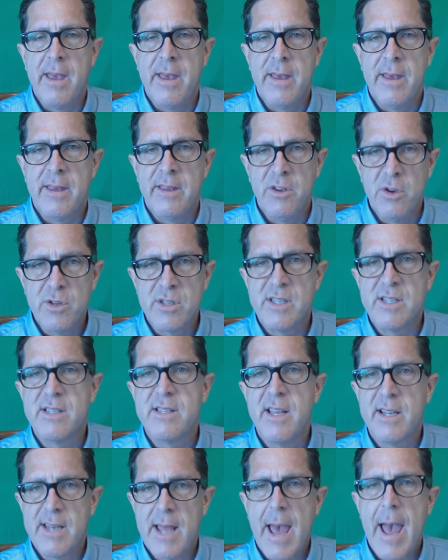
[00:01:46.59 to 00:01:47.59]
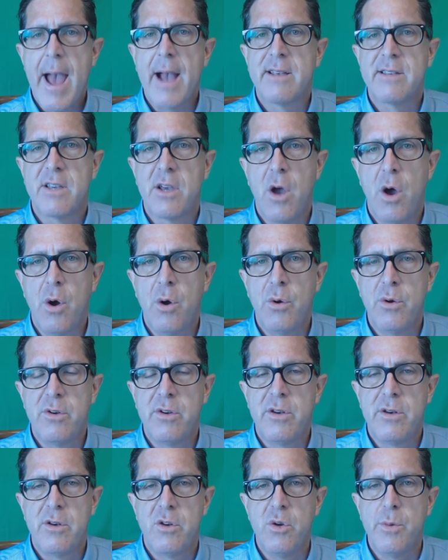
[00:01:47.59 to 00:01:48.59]
uses the tax code
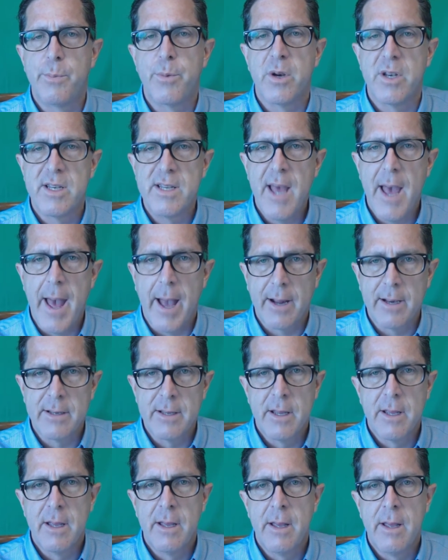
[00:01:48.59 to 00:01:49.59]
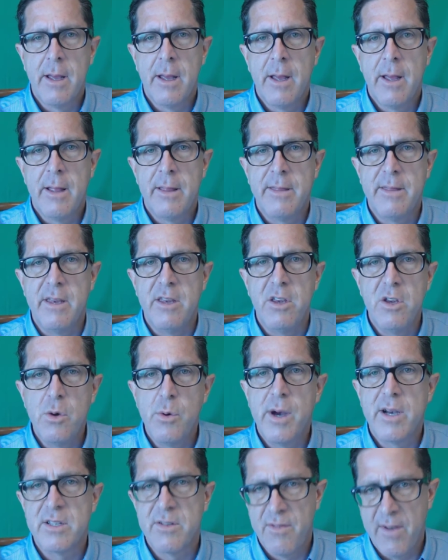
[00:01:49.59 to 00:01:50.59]
to protect the
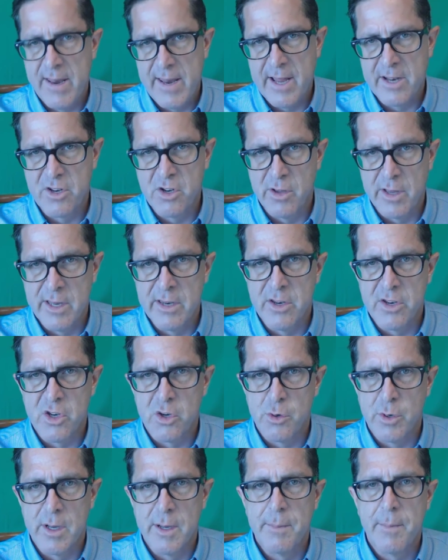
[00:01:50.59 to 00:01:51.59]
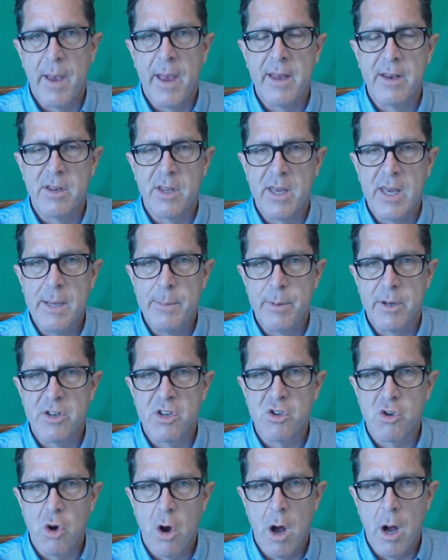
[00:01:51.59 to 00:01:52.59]
U.S. financial industry and to keep
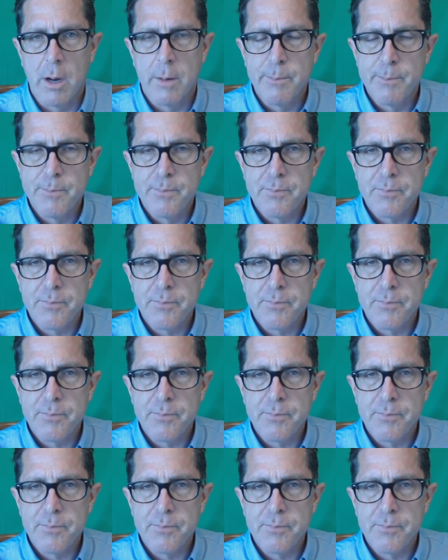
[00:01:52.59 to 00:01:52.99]
it strong.